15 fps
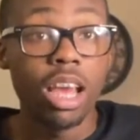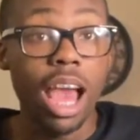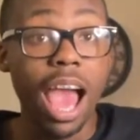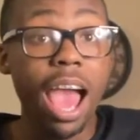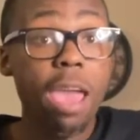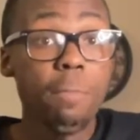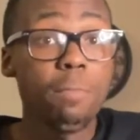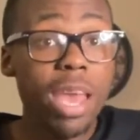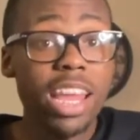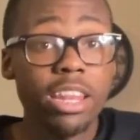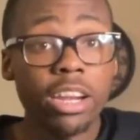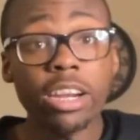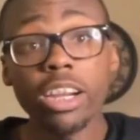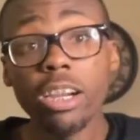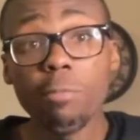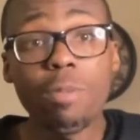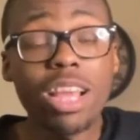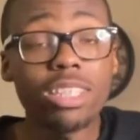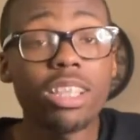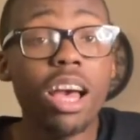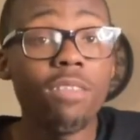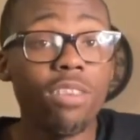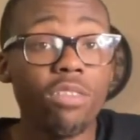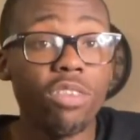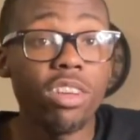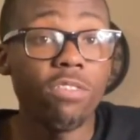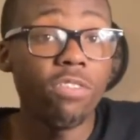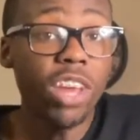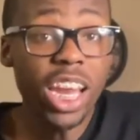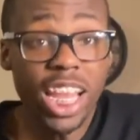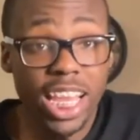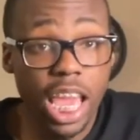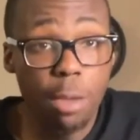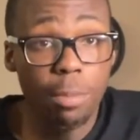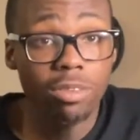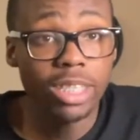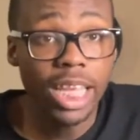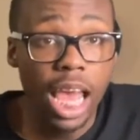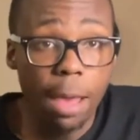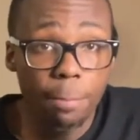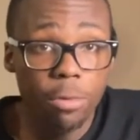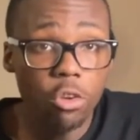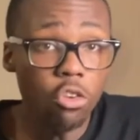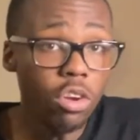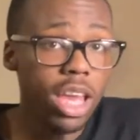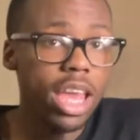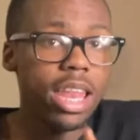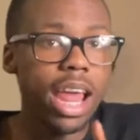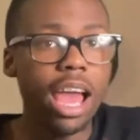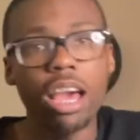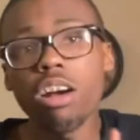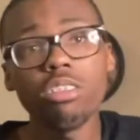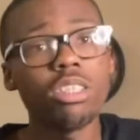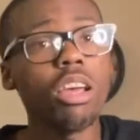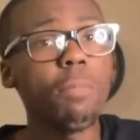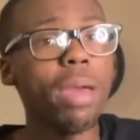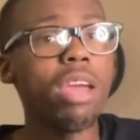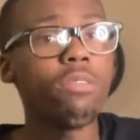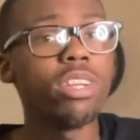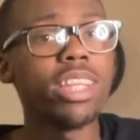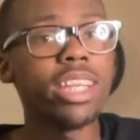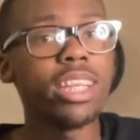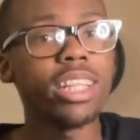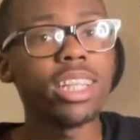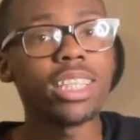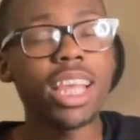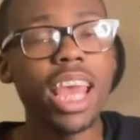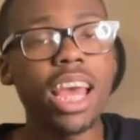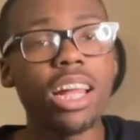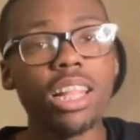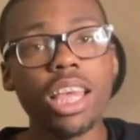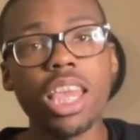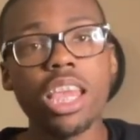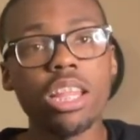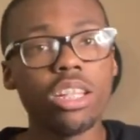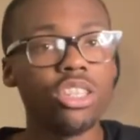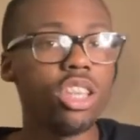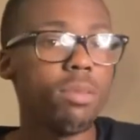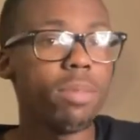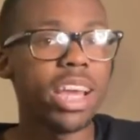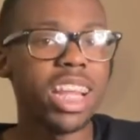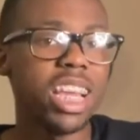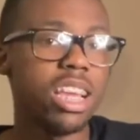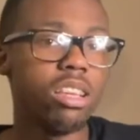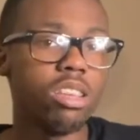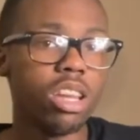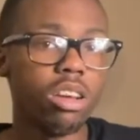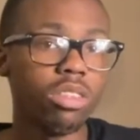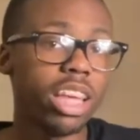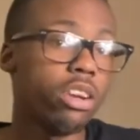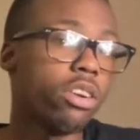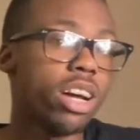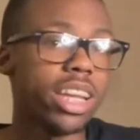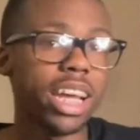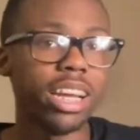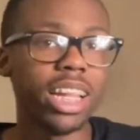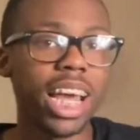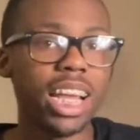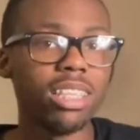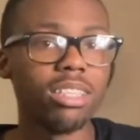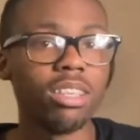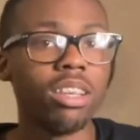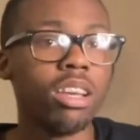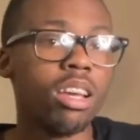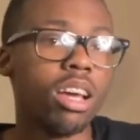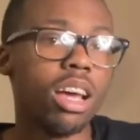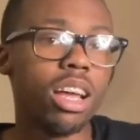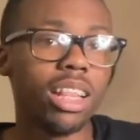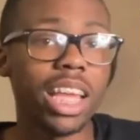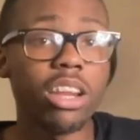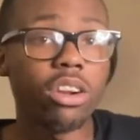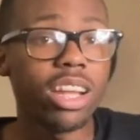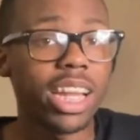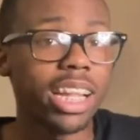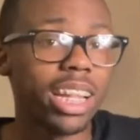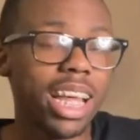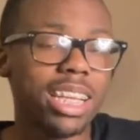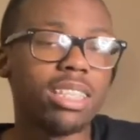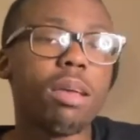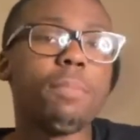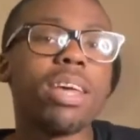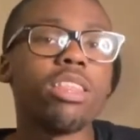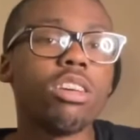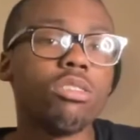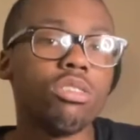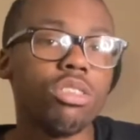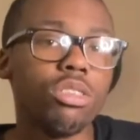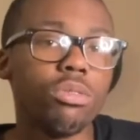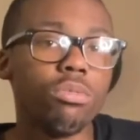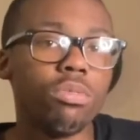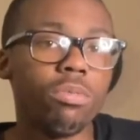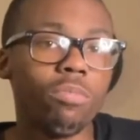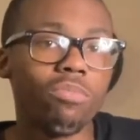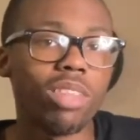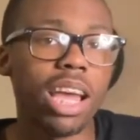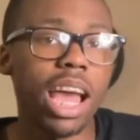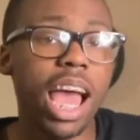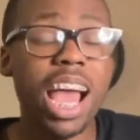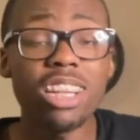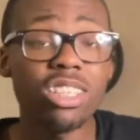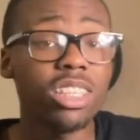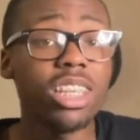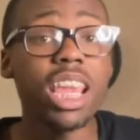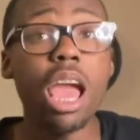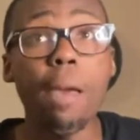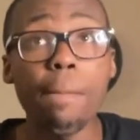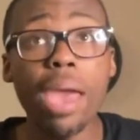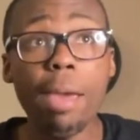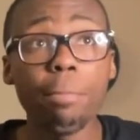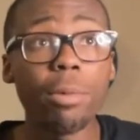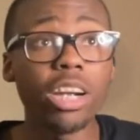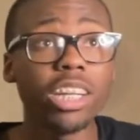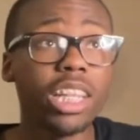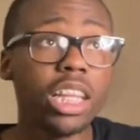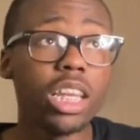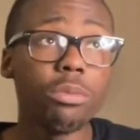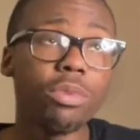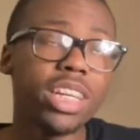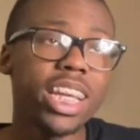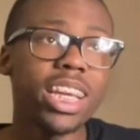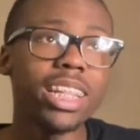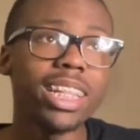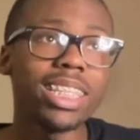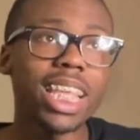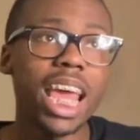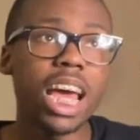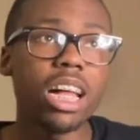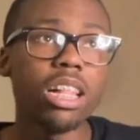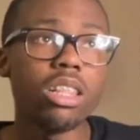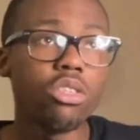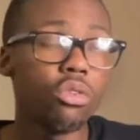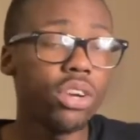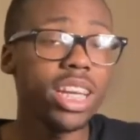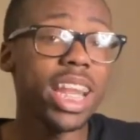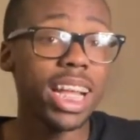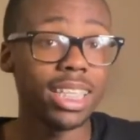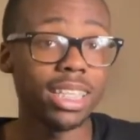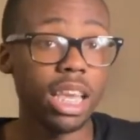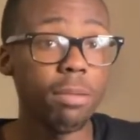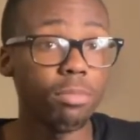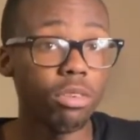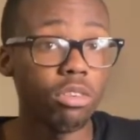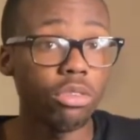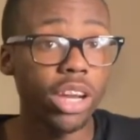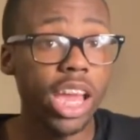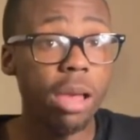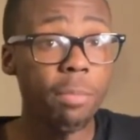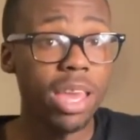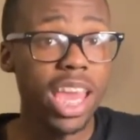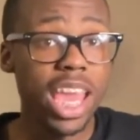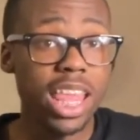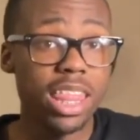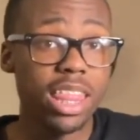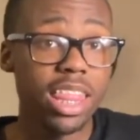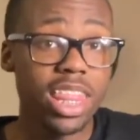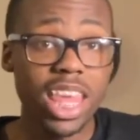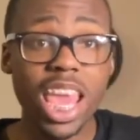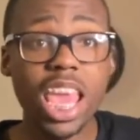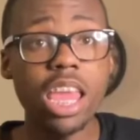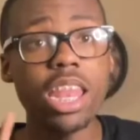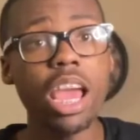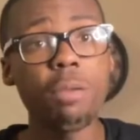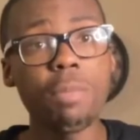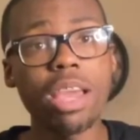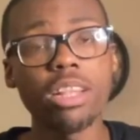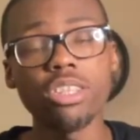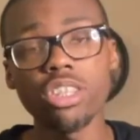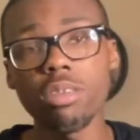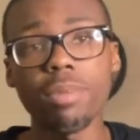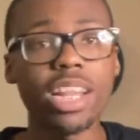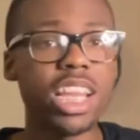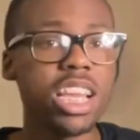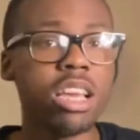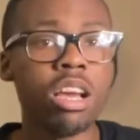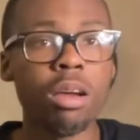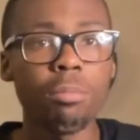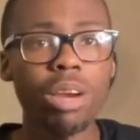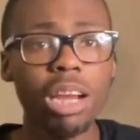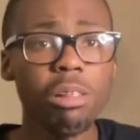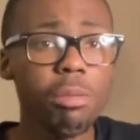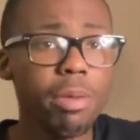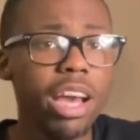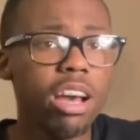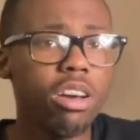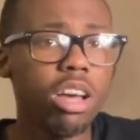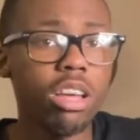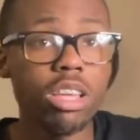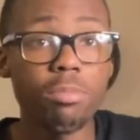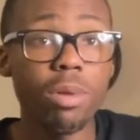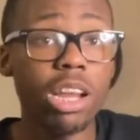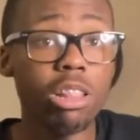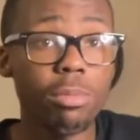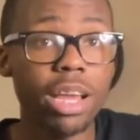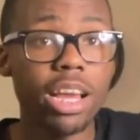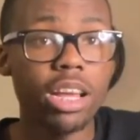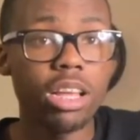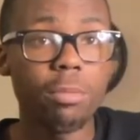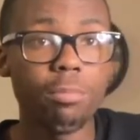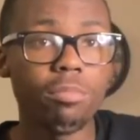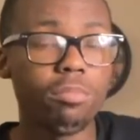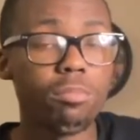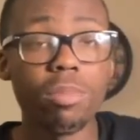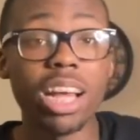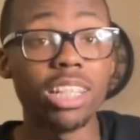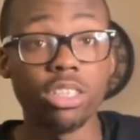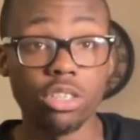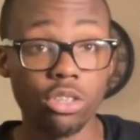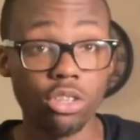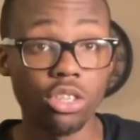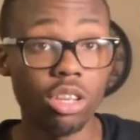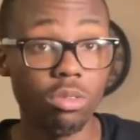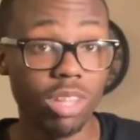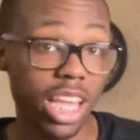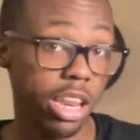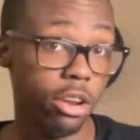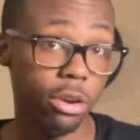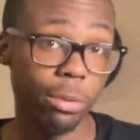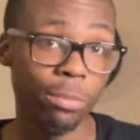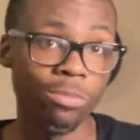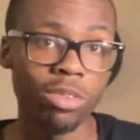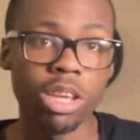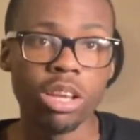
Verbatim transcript: I met her based off of a funny game of Taboo, and I also met Riddiculous L and G Money, you know, later on down the lines. Uh, later on down the lines, I met those two. Actually, I met Marlon and Riddiculous L during that same program, and then I met G Money probably about uh, probably about a month or so later.